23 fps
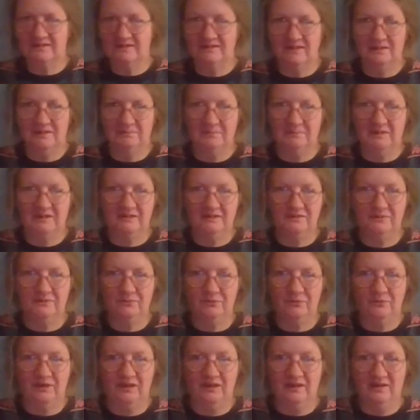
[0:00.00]
that means
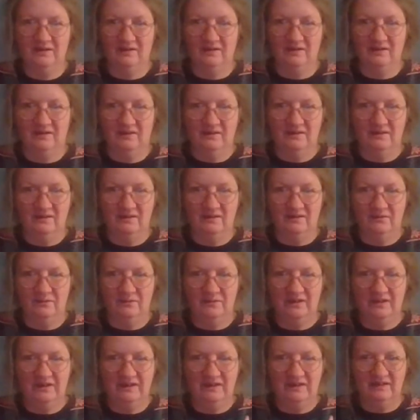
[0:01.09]
we
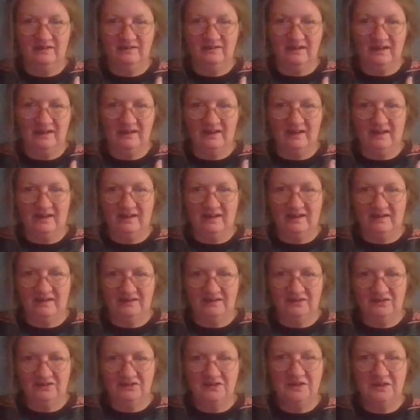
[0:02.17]
that are
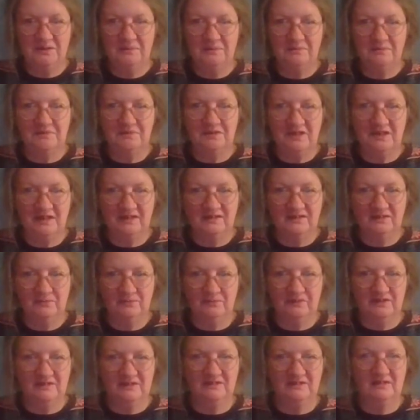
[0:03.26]
cheap chicks,
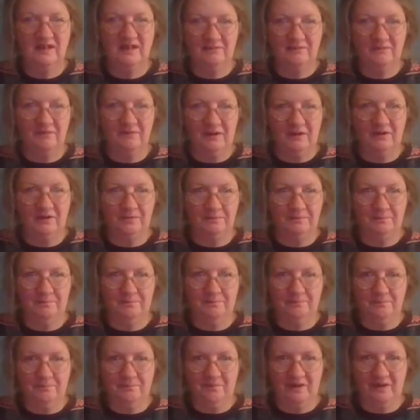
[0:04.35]
we save a lot of
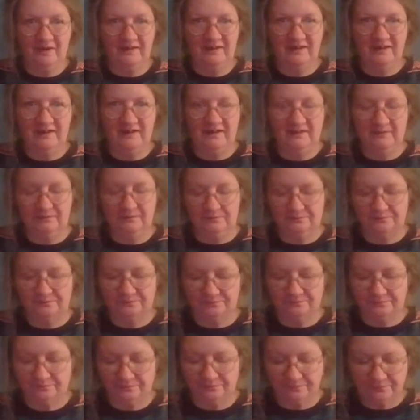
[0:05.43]
money, and
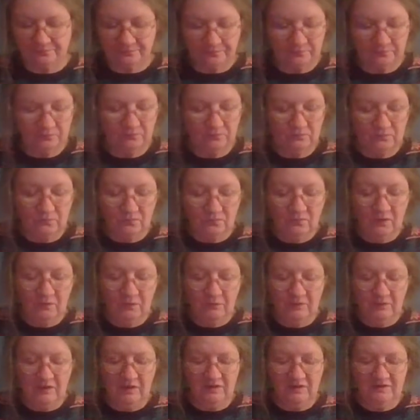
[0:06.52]

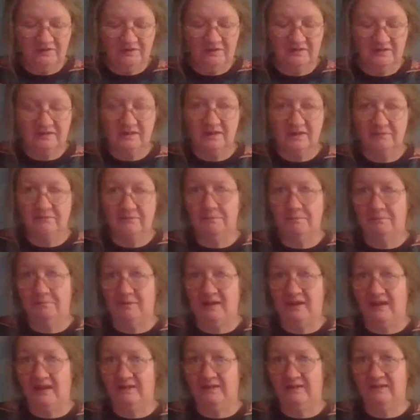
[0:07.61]
we also save the
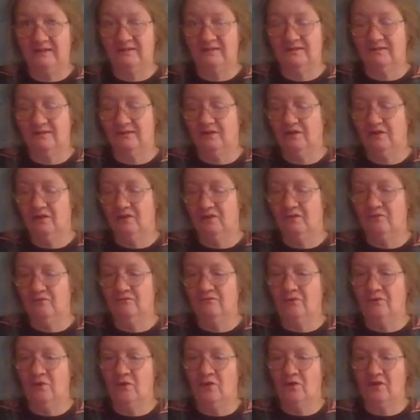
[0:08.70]
planet
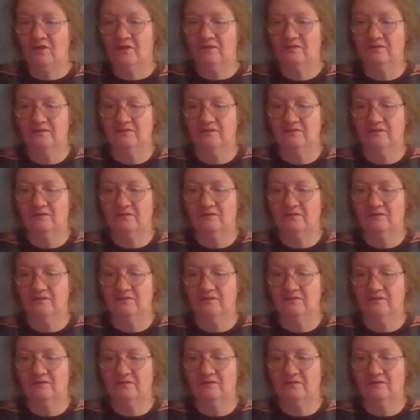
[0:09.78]
for